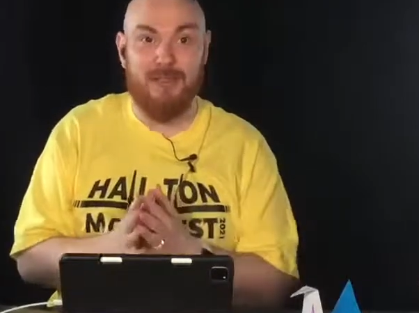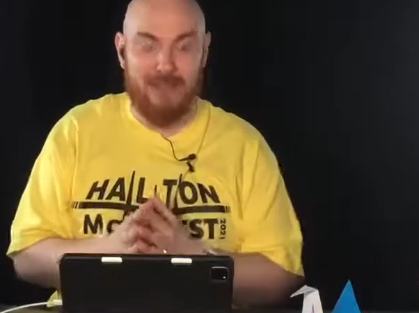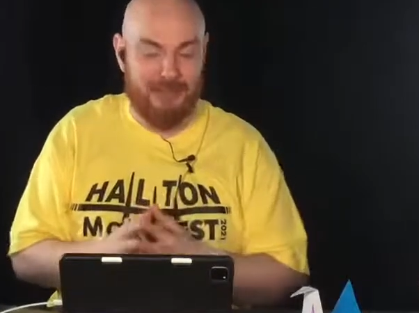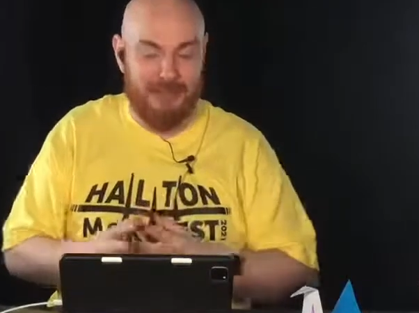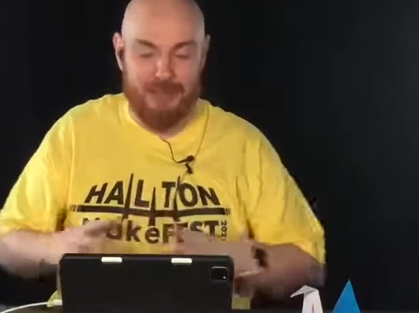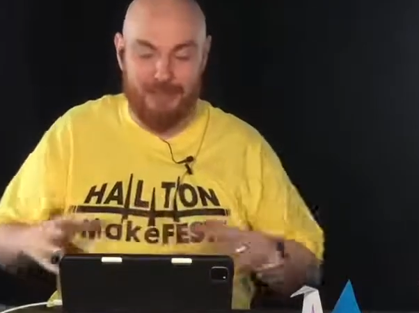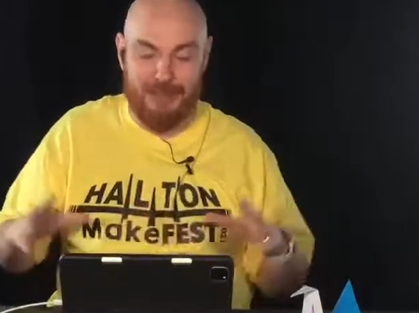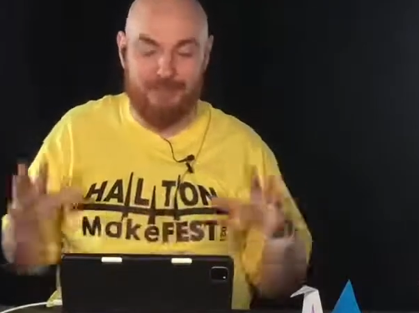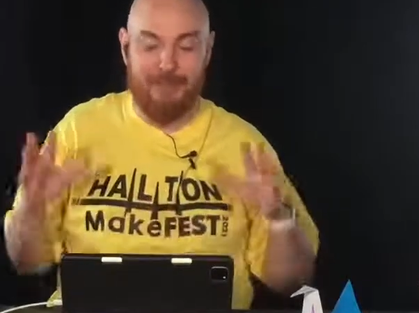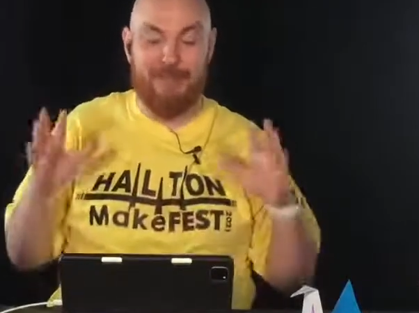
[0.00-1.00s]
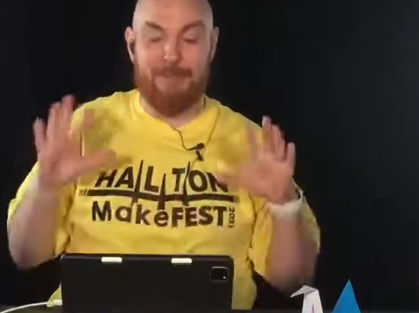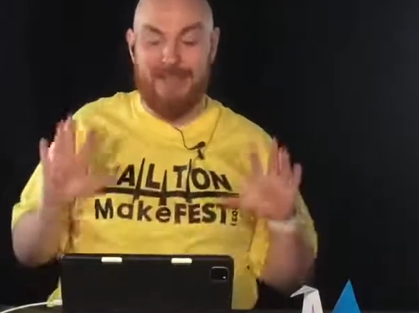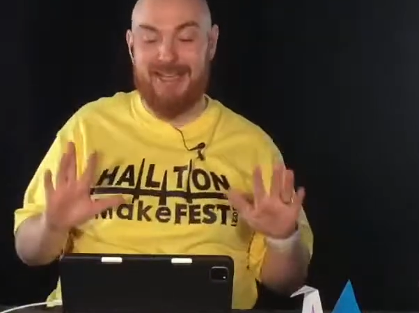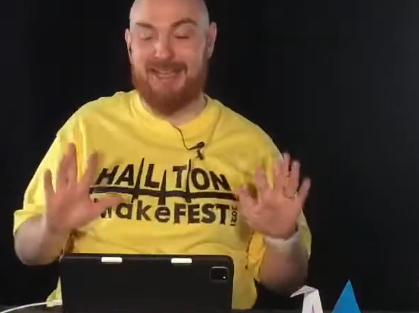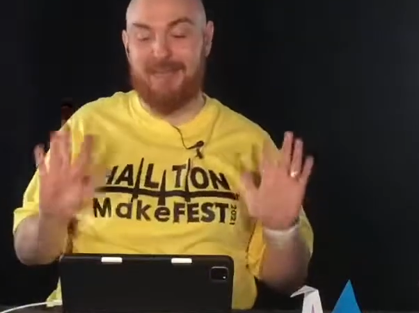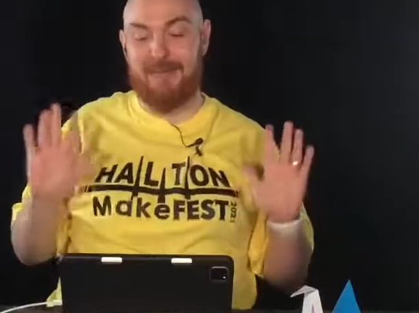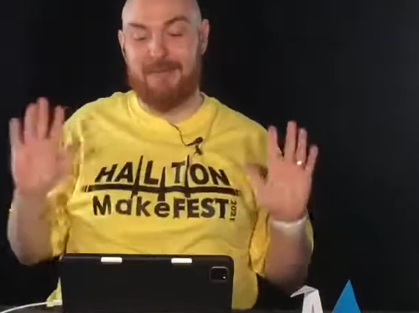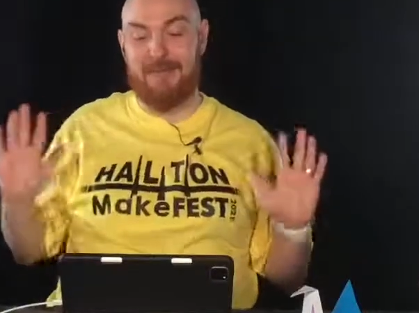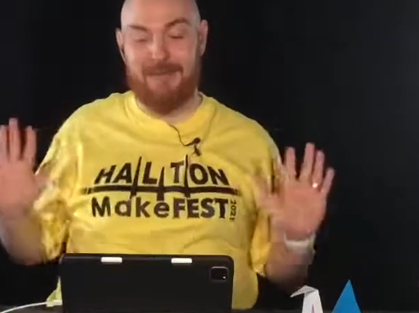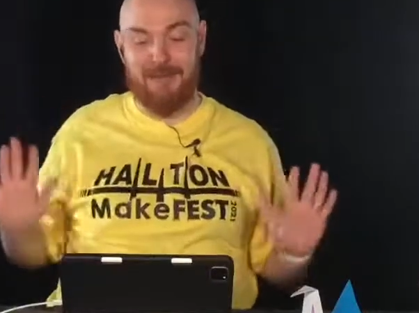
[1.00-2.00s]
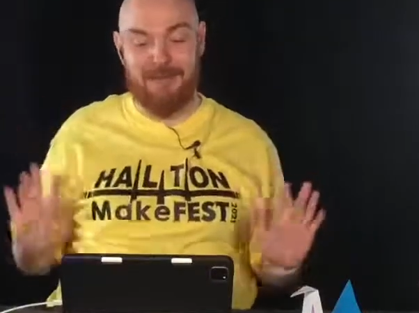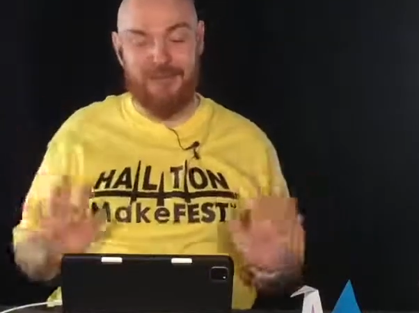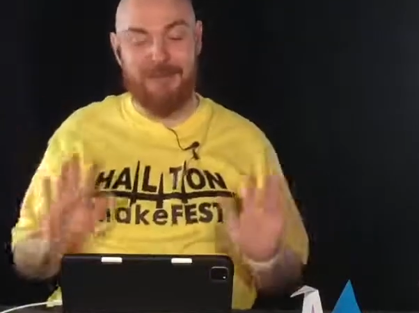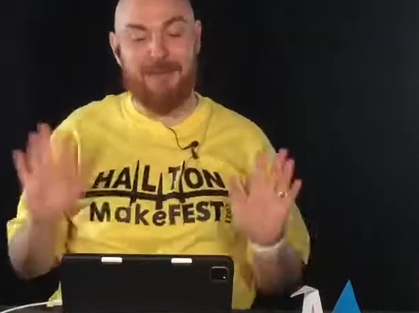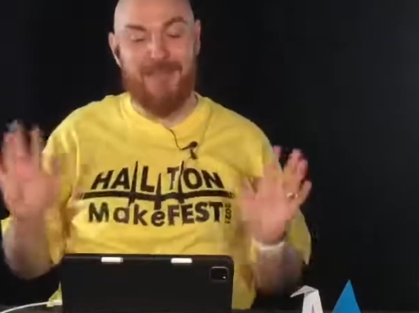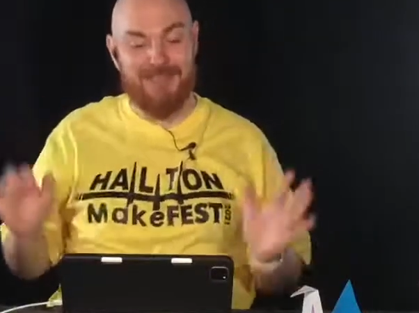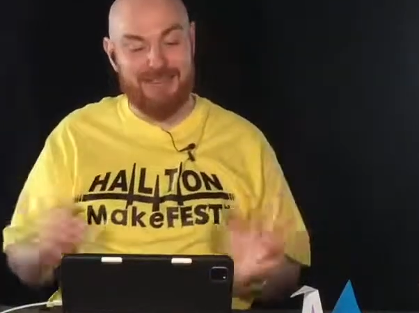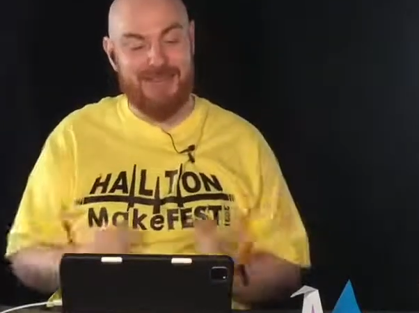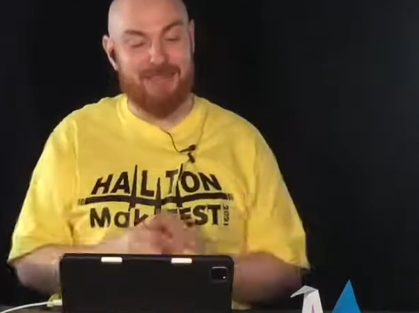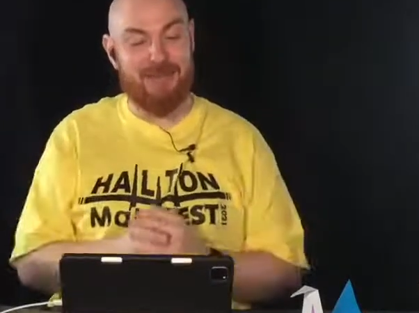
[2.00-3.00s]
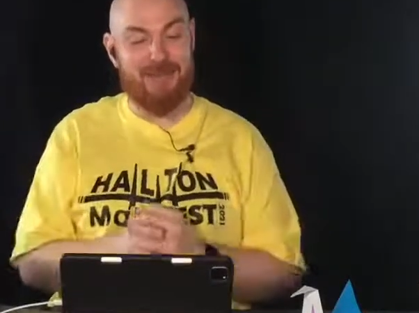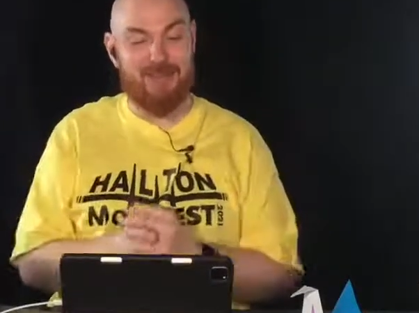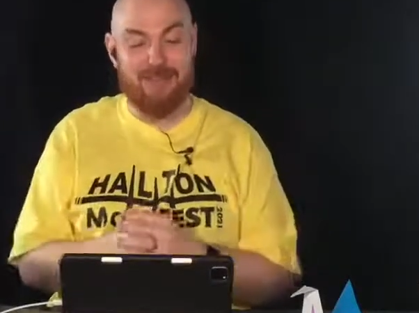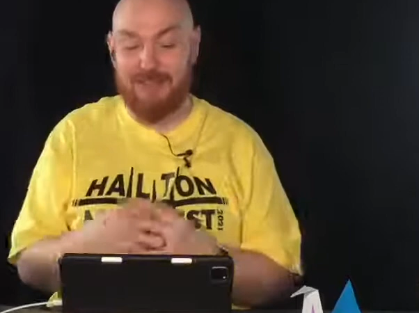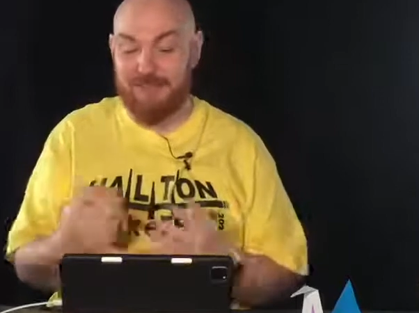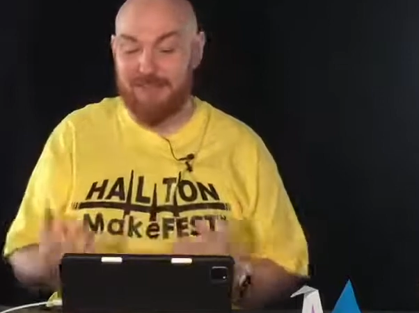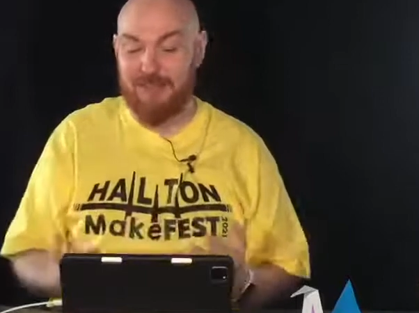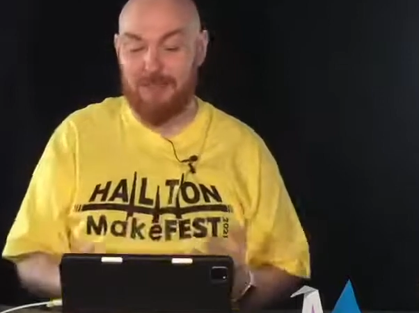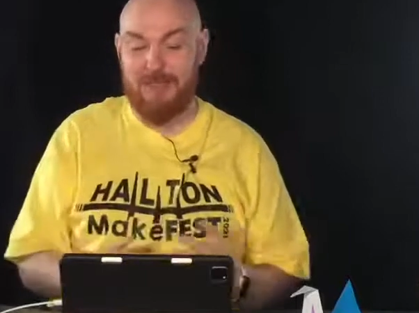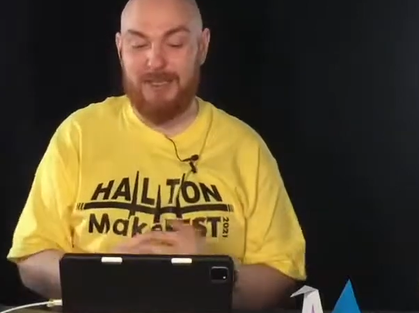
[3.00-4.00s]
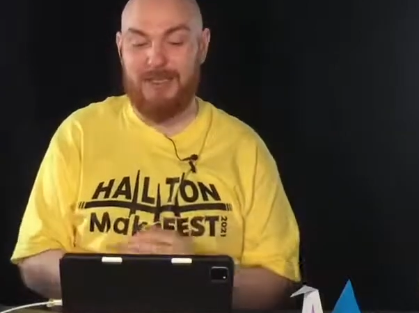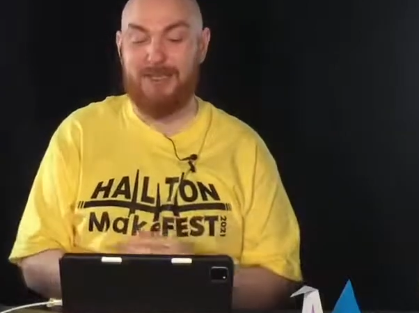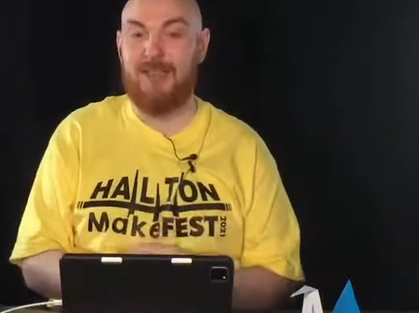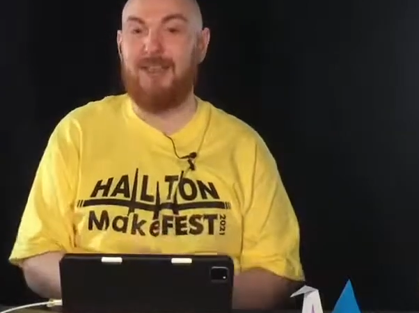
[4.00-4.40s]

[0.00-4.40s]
kind of be really passive, like bystander and just listen to it, and